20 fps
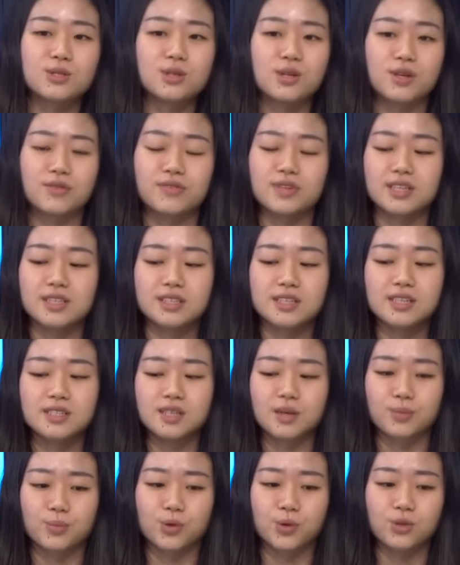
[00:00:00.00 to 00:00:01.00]
sort of
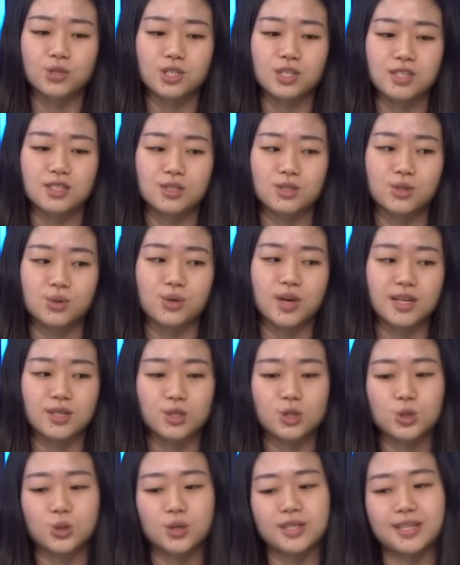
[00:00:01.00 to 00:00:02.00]
India's approach is to
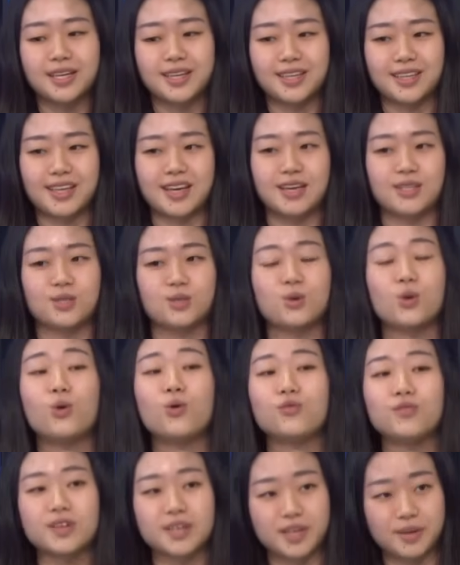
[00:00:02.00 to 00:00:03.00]
ensure that it has
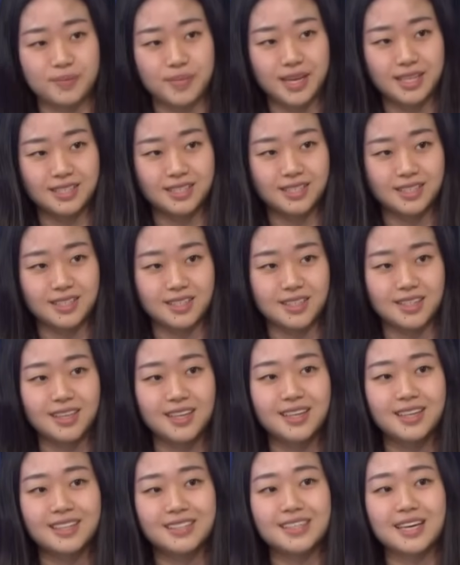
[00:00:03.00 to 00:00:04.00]
overcapacity
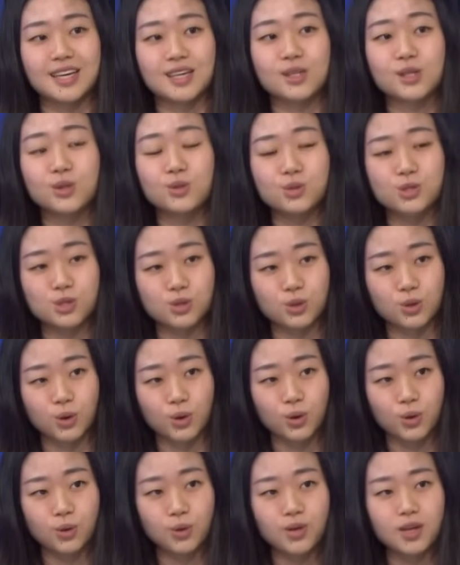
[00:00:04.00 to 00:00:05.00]
that includes
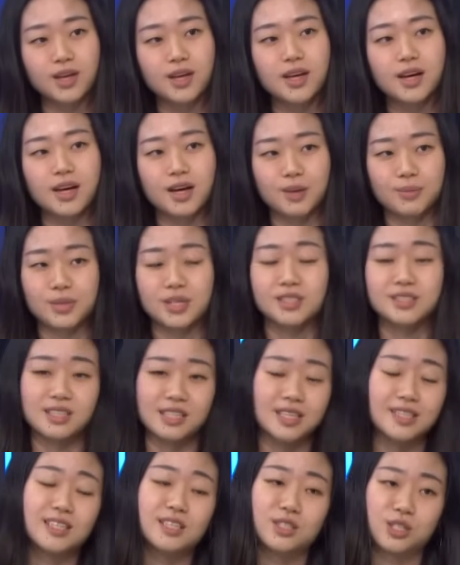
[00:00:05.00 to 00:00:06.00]
coal, mm. um, and
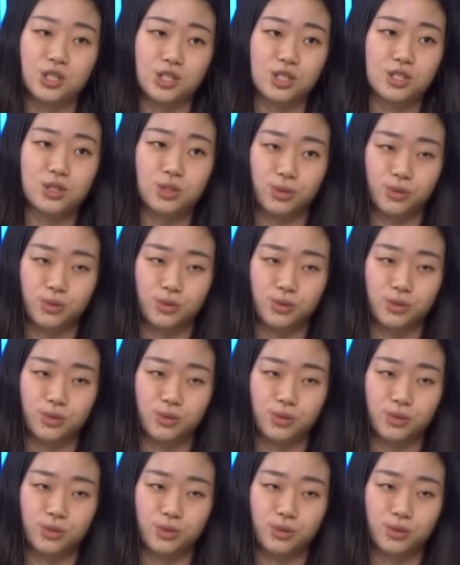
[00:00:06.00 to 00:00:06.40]
in addition